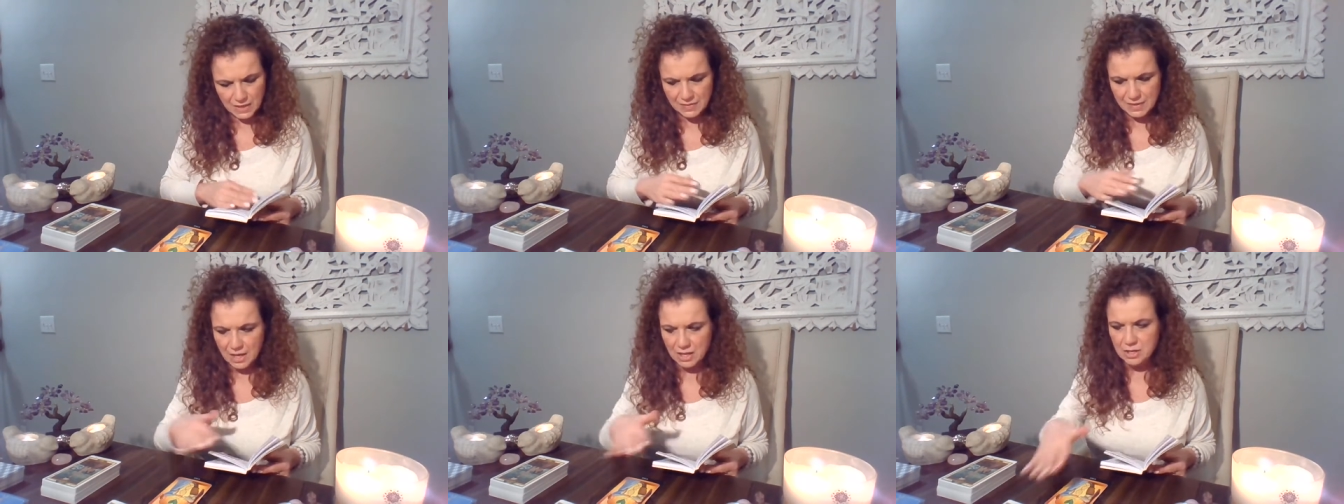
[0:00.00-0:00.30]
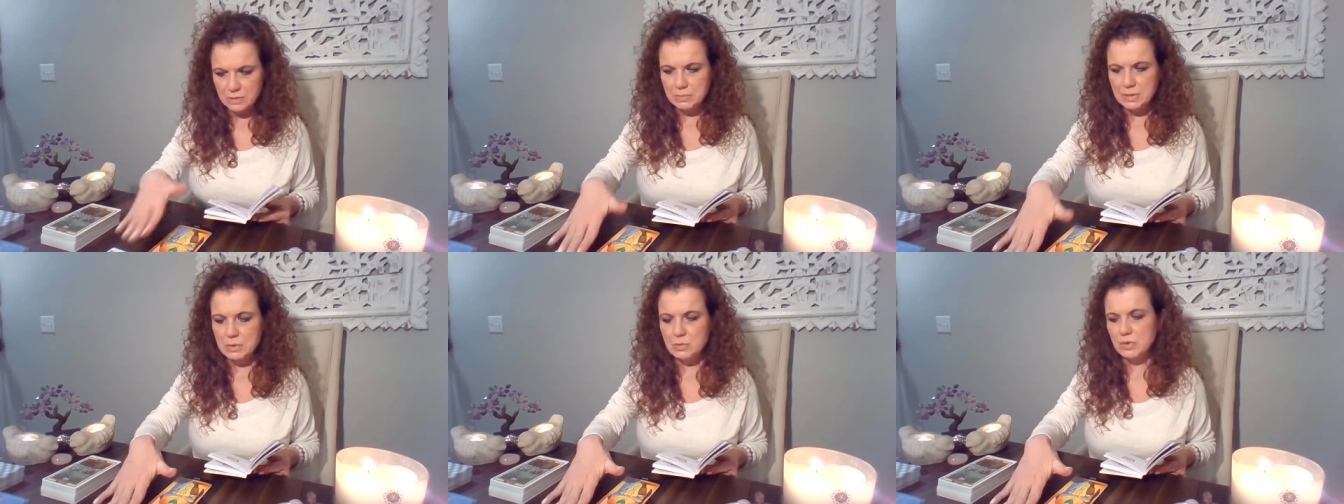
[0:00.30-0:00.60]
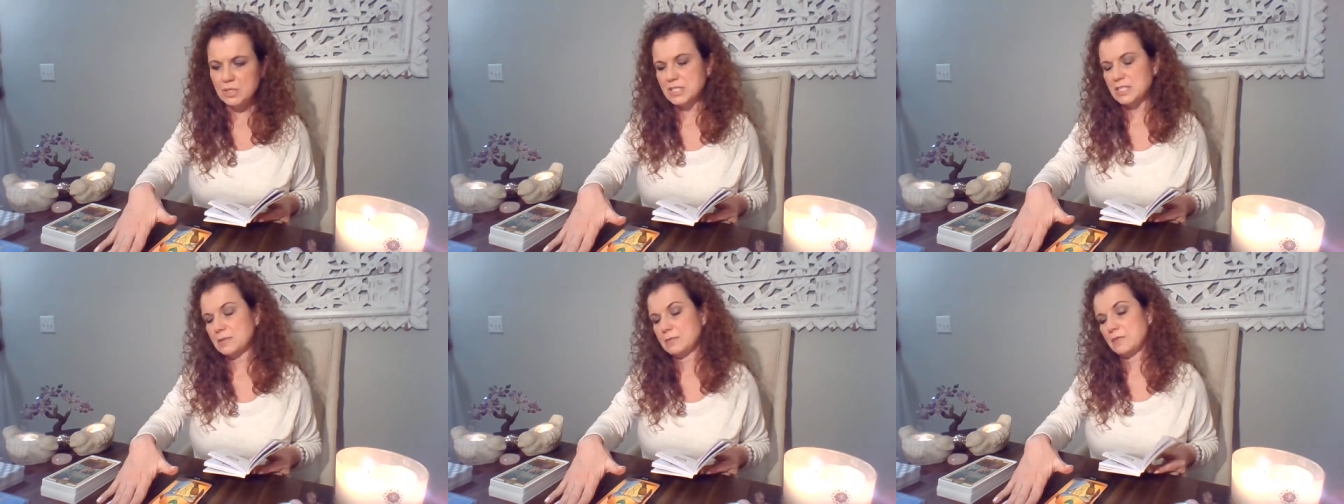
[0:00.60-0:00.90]
That could be
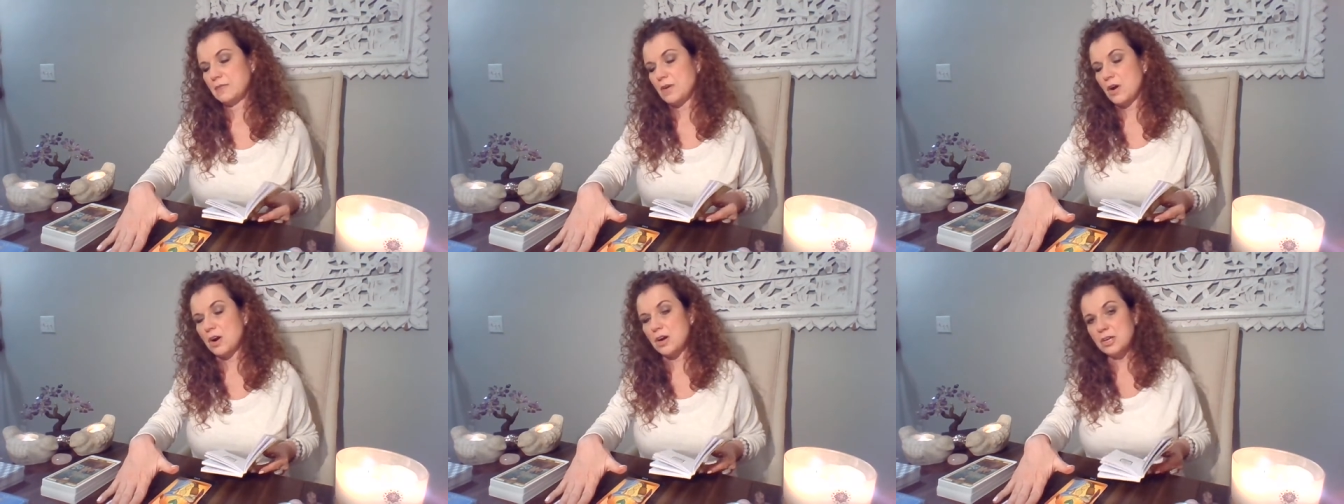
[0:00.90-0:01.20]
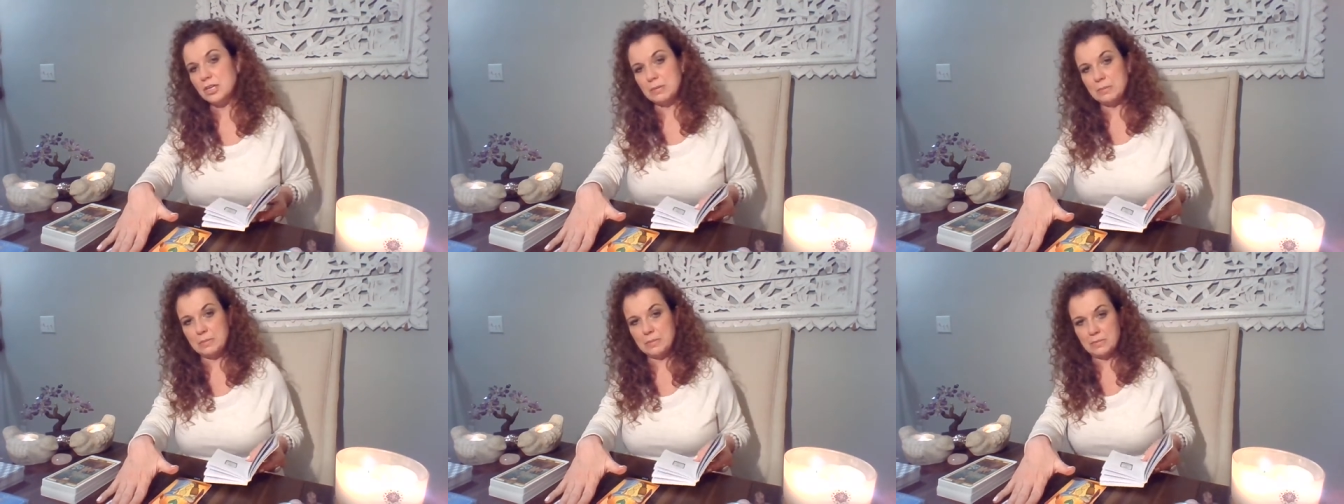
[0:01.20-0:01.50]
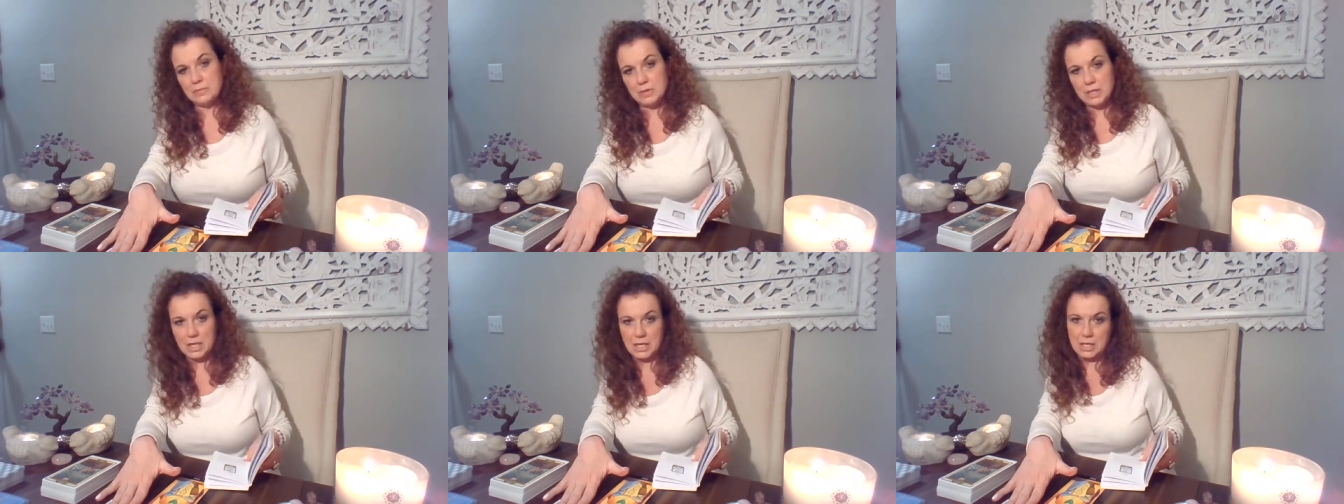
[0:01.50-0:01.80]
what some of the arguing
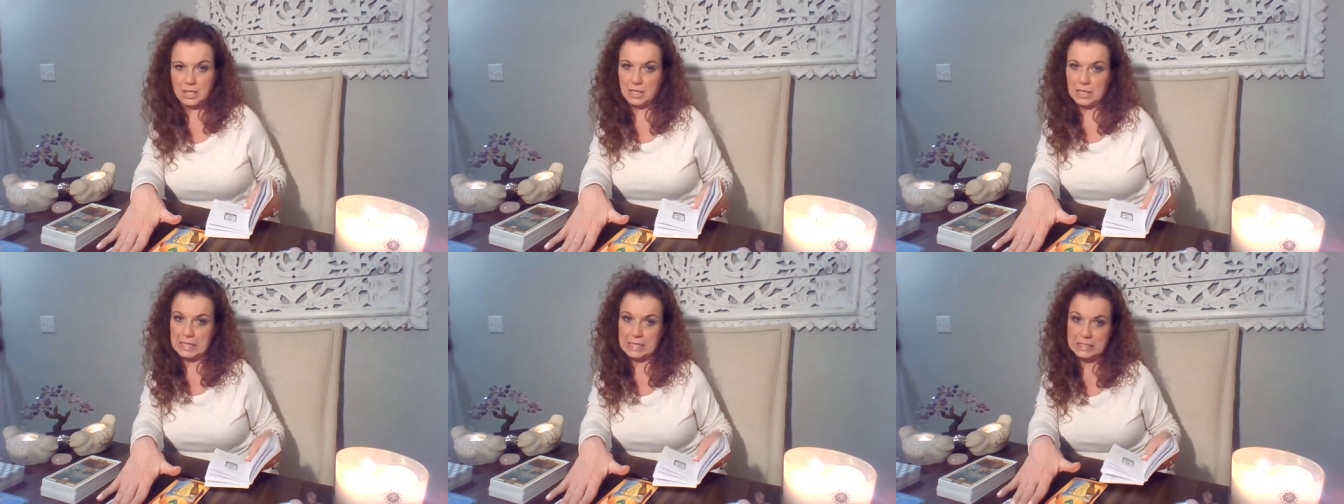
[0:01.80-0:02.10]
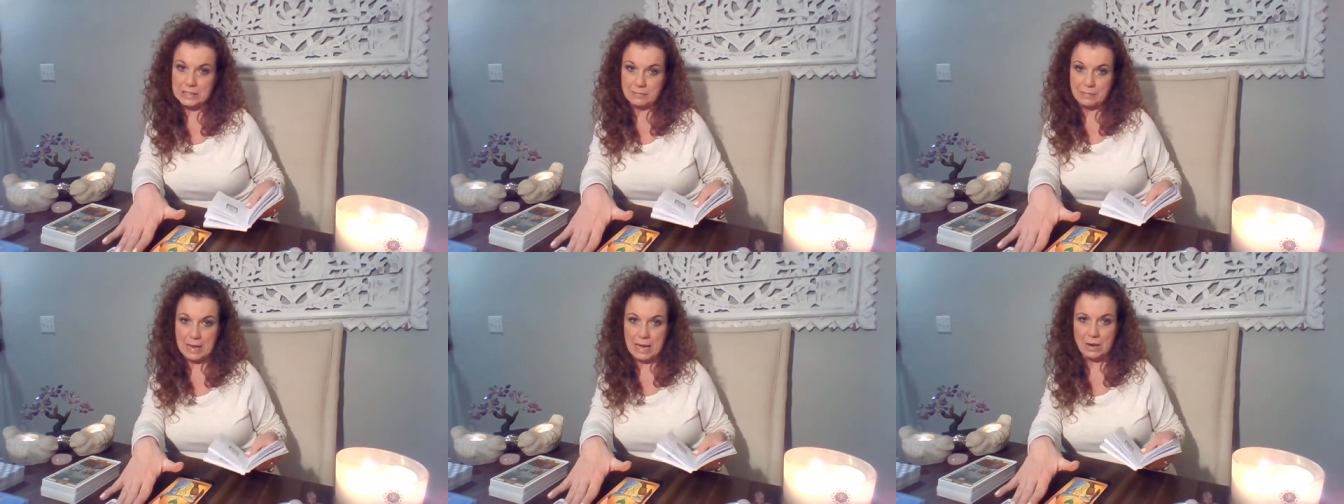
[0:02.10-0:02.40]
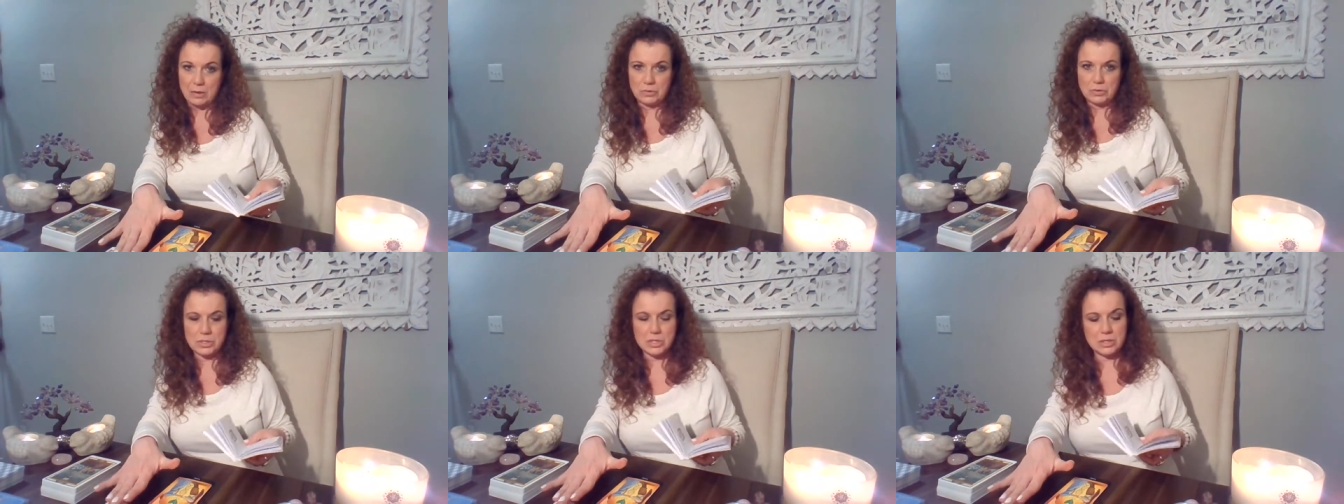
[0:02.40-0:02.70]
is
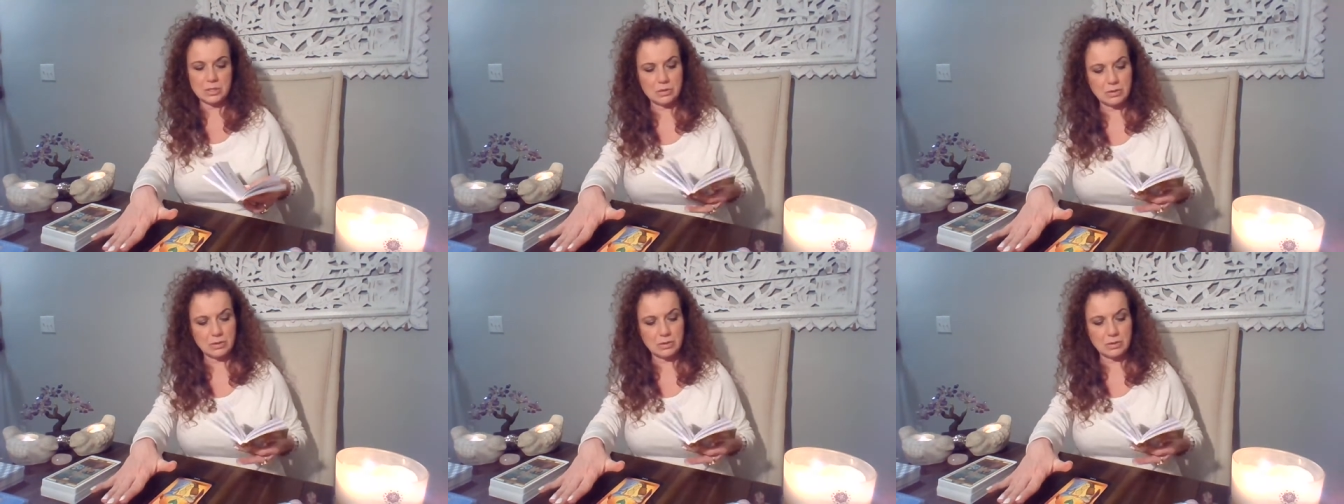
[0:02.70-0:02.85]
about,